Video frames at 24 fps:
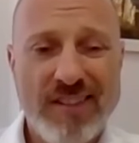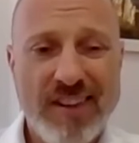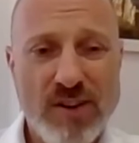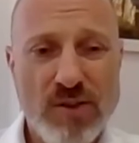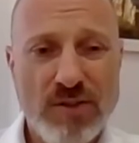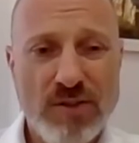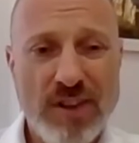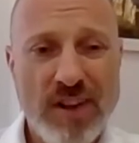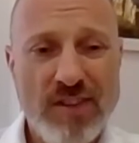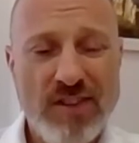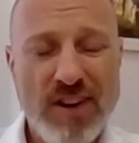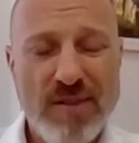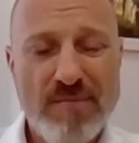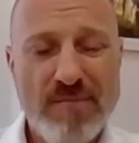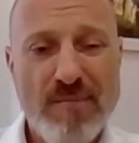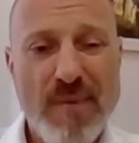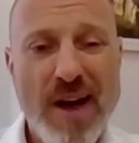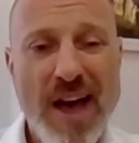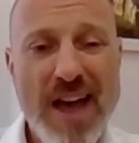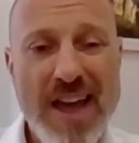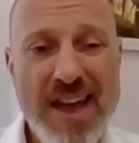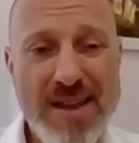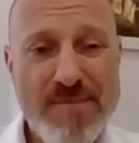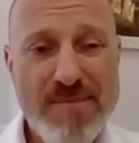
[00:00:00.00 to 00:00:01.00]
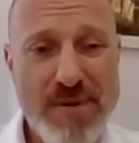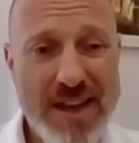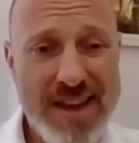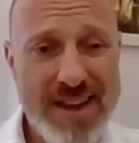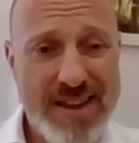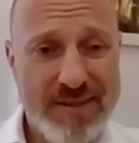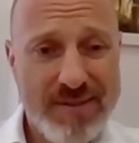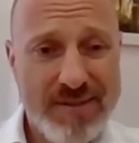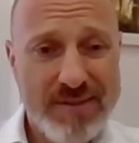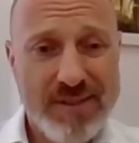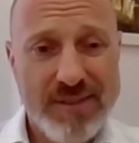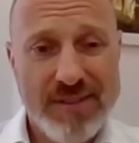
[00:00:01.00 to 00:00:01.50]
single digit,
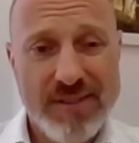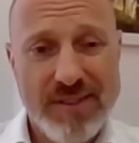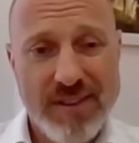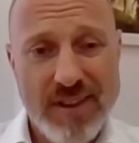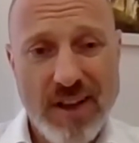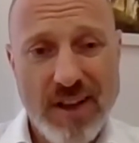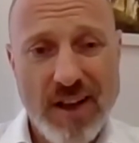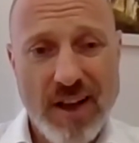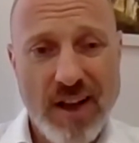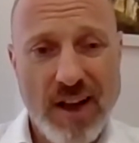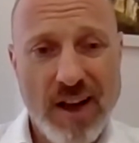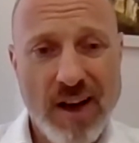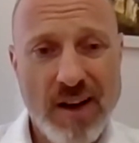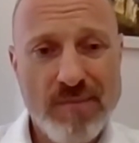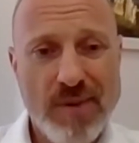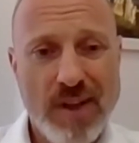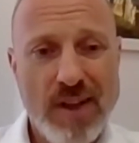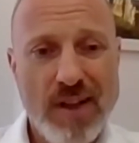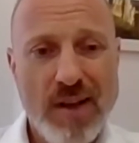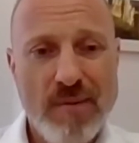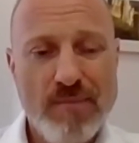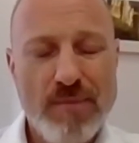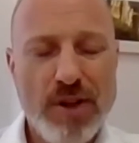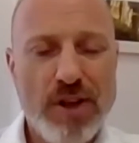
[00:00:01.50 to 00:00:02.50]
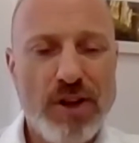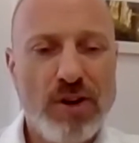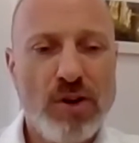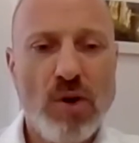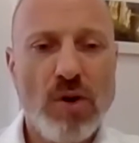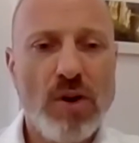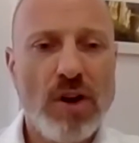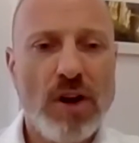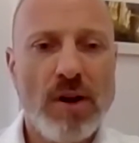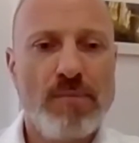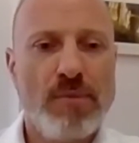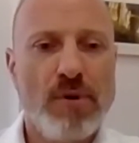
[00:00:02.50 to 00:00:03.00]
maybe. Yeah. Um, but you're
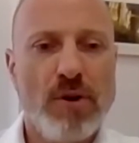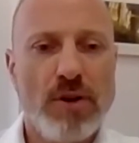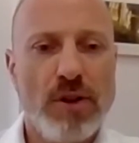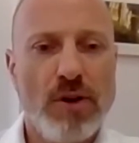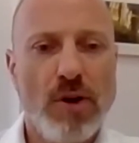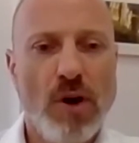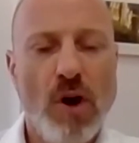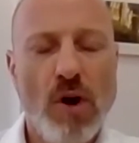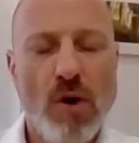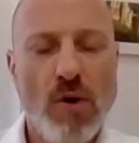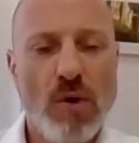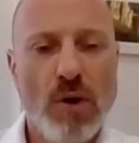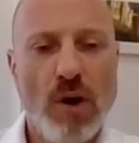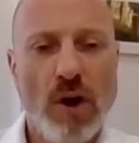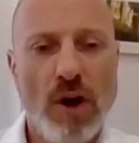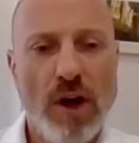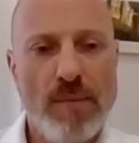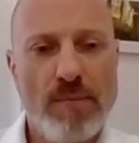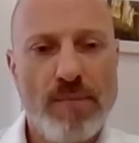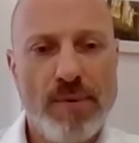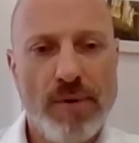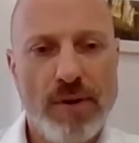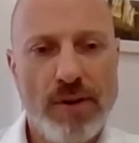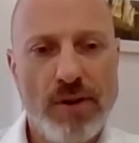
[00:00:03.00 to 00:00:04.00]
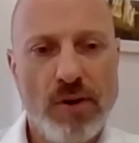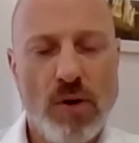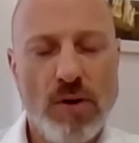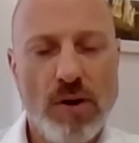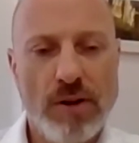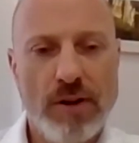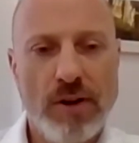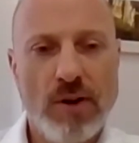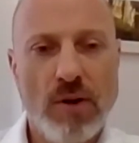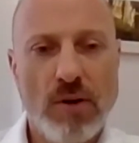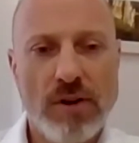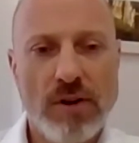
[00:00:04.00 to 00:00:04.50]
not going to put your whole like your
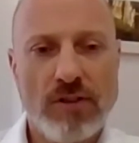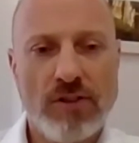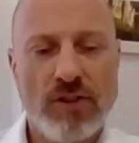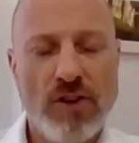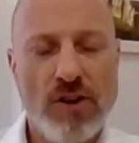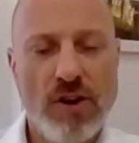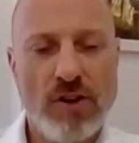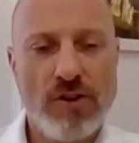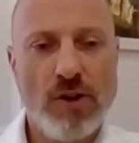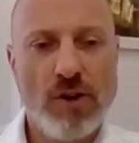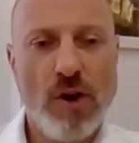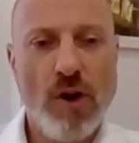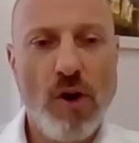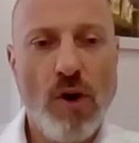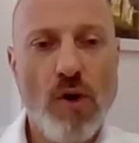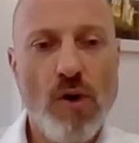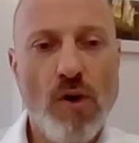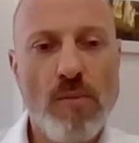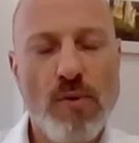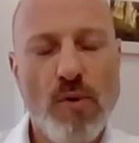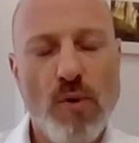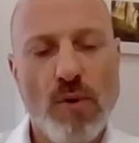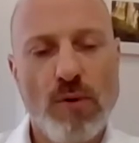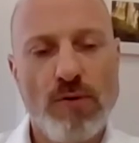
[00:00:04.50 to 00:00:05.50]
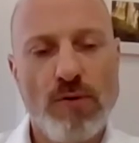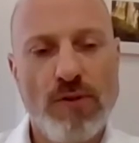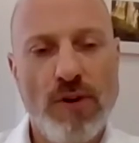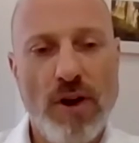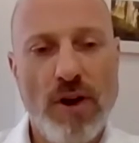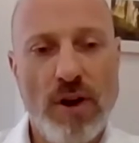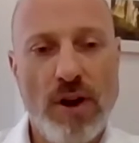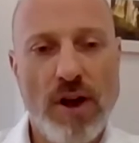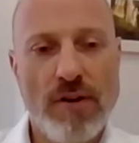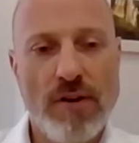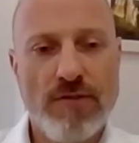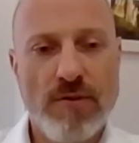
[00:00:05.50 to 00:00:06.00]
you're not going to turn your whole
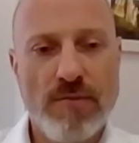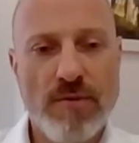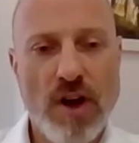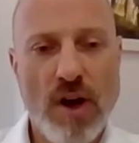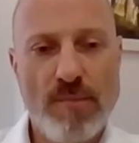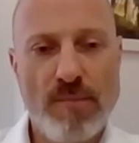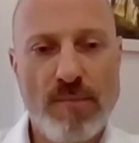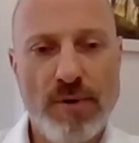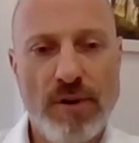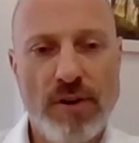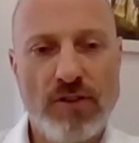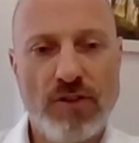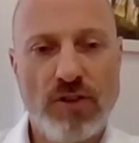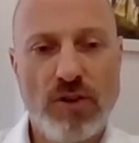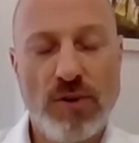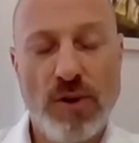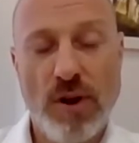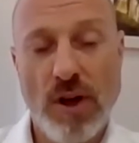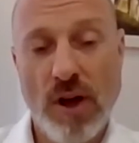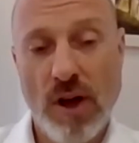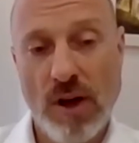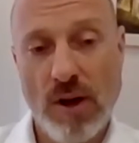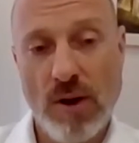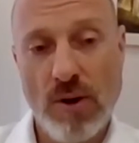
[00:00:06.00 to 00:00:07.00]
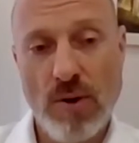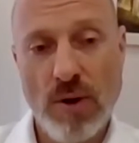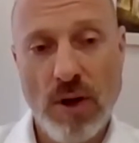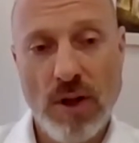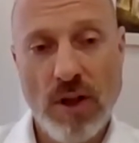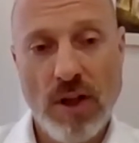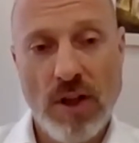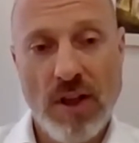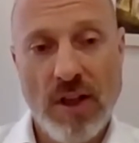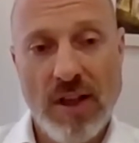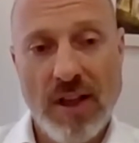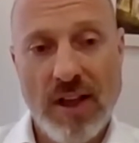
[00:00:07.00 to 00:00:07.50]
portfolio from companies you know
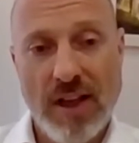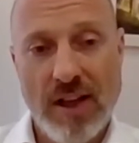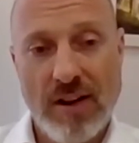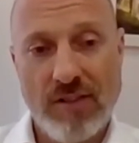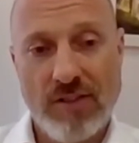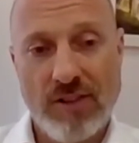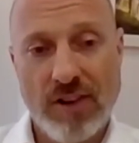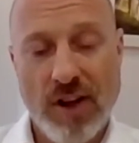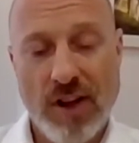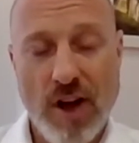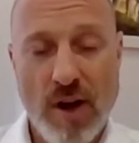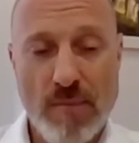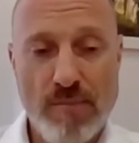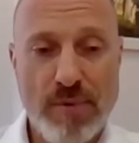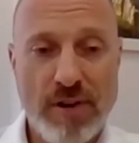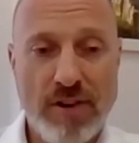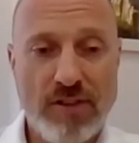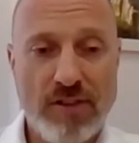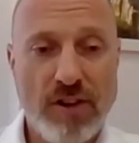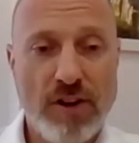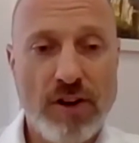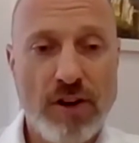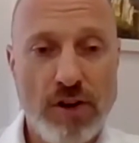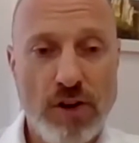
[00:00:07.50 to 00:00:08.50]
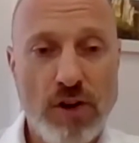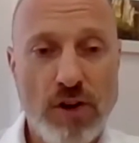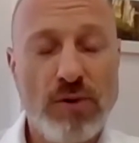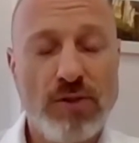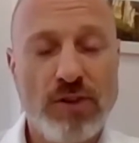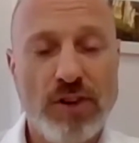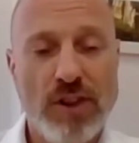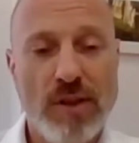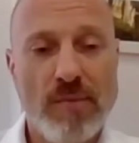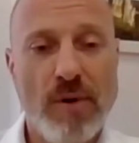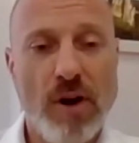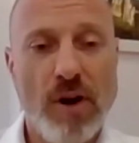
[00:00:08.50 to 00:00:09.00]
mm. into companies that are new
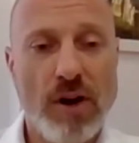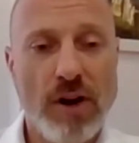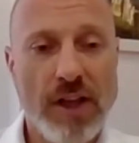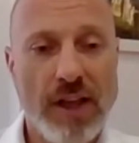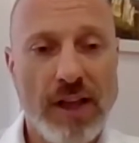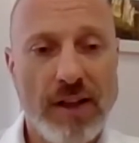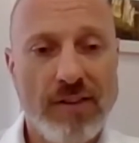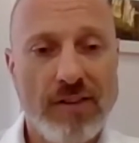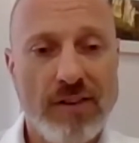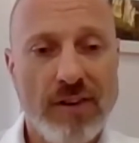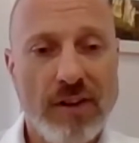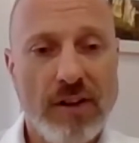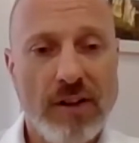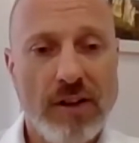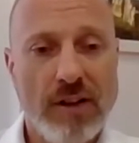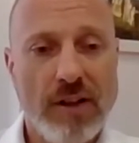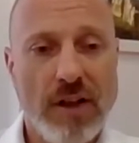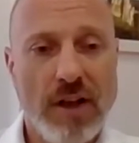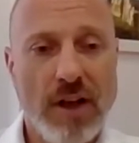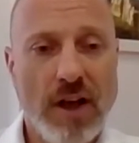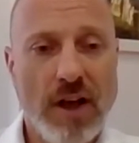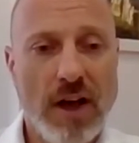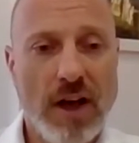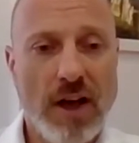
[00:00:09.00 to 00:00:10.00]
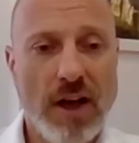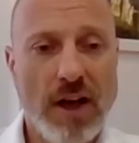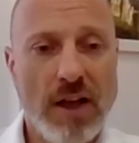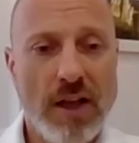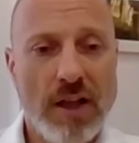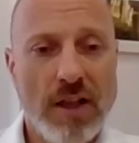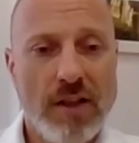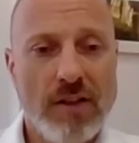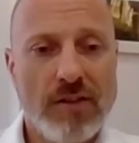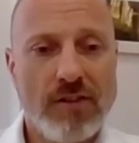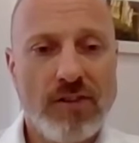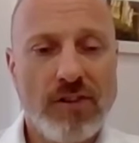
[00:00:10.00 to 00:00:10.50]
to the market. Yeah. Uh,
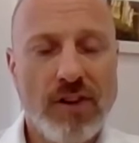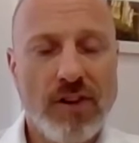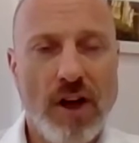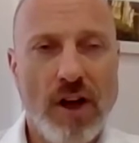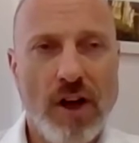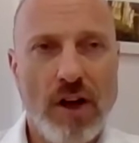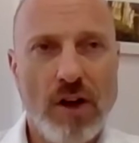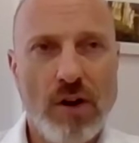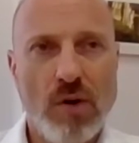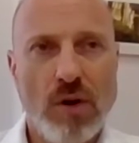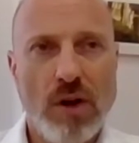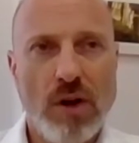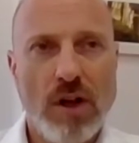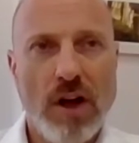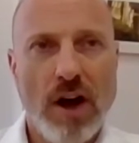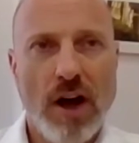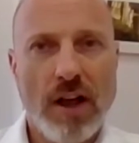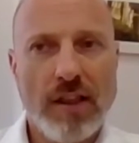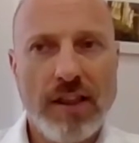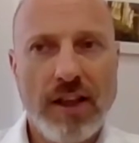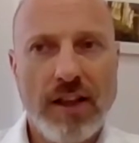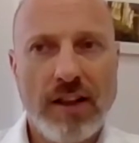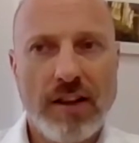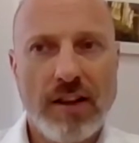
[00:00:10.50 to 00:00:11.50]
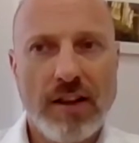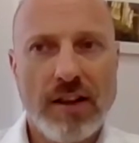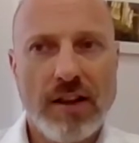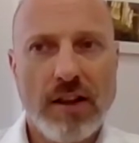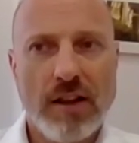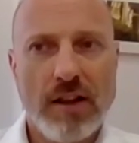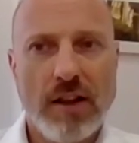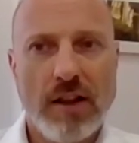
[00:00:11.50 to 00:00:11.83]
so I think